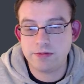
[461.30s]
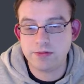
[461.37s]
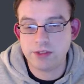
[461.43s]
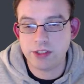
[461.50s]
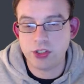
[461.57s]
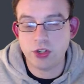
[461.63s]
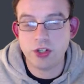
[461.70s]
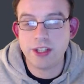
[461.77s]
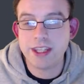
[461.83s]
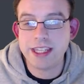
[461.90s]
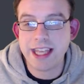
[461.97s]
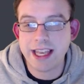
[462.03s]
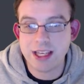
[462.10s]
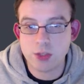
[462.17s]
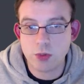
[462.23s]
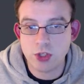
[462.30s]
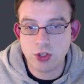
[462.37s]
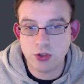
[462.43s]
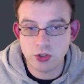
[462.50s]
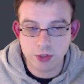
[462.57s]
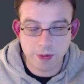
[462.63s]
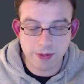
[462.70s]
Gone are the days when you
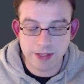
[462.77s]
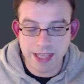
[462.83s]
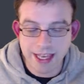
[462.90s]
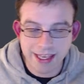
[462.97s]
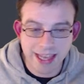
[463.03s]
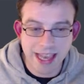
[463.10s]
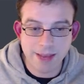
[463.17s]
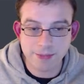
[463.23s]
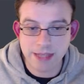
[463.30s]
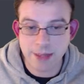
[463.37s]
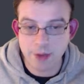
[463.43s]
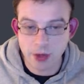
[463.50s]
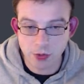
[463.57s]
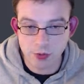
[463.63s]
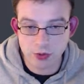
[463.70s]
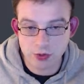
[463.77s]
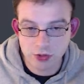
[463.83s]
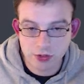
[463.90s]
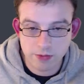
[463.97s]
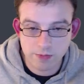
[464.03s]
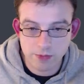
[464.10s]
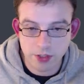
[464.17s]
used to be able to get game
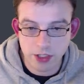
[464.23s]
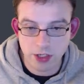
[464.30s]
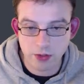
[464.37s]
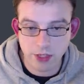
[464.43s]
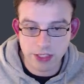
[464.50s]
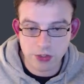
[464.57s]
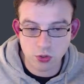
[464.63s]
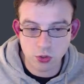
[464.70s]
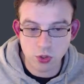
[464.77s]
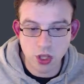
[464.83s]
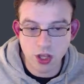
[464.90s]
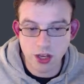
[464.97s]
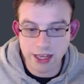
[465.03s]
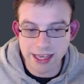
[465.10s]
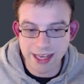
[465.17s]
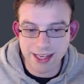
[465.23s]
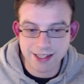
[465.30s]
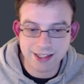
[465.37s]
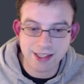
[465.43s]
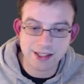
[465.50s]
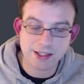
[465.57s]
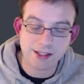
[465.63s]
demos. It's all early
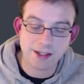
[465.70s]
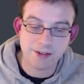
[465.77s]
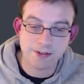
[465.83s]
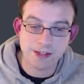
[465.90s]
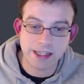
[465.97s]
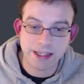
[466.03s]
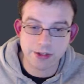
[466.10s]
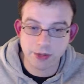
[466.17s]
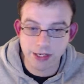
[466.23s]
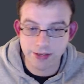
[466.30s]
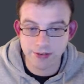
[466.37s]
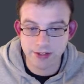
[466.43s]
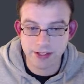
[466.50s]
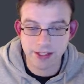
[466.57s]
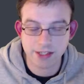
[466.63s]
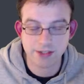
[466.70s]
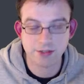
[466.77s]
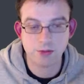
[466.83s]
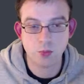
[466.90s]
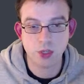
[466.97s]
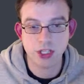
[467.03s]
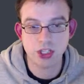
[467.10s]
access stuff now and everything,
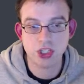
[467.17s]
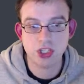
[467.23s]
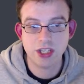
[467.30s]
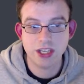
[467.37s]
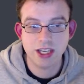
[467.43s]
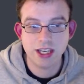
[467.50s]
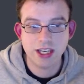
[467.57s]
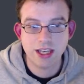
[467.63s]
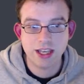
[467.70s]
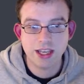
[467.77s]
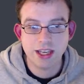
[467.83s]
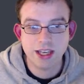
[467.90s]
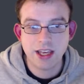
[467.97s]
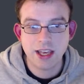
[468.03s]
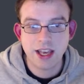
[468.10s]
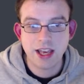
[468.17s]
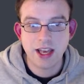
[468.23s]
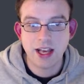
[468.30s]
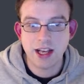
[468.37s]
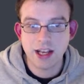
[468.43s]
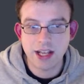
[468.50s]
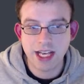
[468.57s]
which
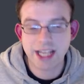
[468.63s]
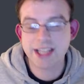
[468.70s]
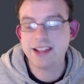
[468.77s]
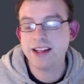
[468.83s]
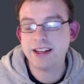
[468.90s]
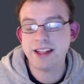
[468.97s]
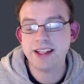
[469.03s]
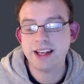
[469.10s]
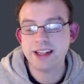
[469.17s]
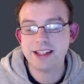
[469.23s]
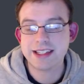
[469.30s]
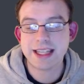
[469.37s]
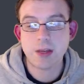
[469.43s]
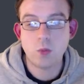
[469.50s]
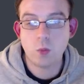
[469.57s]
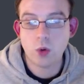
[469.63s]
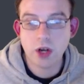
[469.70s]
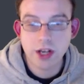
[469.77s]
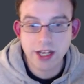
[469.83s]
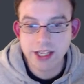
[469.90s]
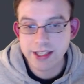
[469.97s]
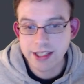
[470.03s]
I understand
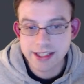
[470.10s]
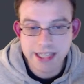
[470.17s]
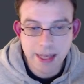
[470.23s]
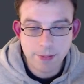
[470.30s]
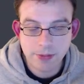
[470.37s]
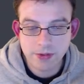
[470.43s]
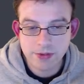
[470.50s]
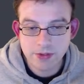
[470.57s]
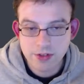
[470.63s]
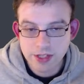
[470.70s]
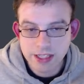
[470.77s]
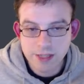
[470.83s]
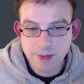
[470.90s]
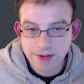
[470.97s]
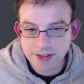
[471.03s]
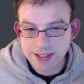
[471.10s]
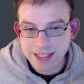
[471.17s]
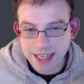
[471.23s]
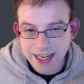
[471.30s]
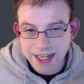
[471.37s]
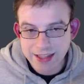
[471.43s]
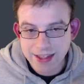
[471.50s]
why that's happened. It's a bit
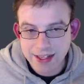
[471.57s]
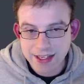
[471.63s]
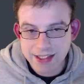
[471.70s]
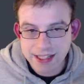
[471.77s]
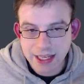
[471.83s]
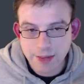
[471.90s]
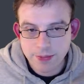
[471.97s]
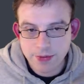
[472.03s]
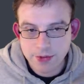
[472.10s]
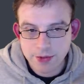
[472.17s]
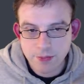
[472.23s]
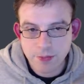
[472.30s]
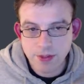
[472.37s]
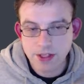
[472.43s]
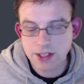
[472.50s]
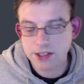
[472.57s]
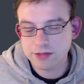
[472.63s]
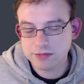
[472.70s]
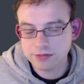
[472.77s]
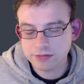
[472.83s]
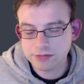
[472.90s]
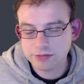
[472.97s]
sad that that's happened, but
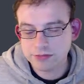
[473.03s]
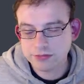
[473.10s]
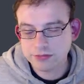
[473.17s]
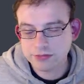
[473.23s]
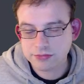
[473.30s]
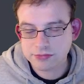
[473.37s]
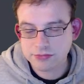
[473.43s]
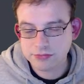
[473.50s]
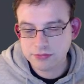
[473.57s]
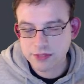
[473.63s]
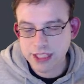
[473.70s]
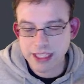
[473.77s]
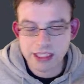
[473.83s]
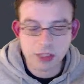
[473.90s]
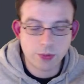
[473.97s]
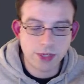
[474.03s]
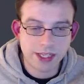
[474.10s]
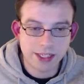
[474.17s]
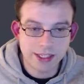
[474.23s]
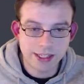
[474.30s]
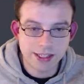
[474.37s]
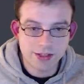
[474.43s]
that's the way
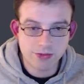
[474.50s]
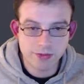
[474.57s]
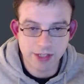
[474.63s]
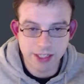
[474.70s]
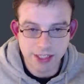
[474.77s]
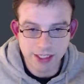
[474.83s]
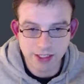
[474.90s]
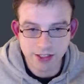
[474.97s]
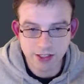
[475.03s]
it is, really.